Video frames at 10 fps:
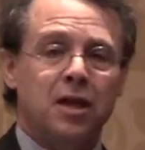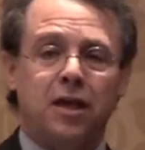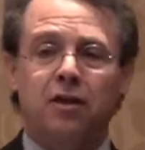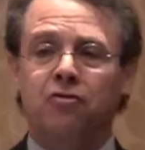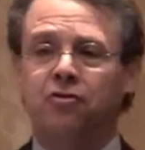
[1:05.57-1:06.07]

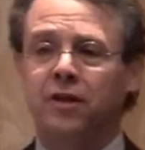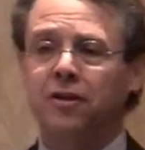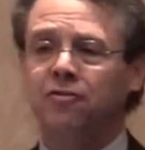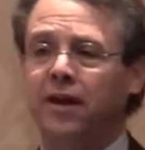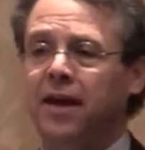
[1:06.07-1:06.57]
It is
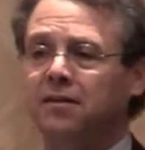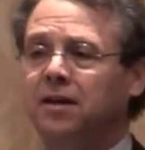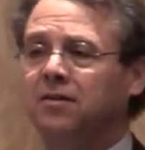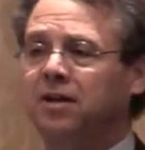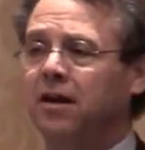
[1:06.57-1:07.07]
this
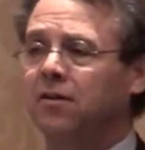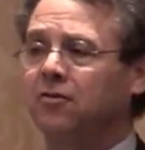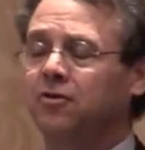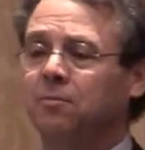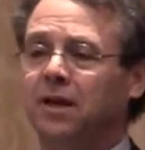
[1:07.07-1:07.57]
anti-terrorism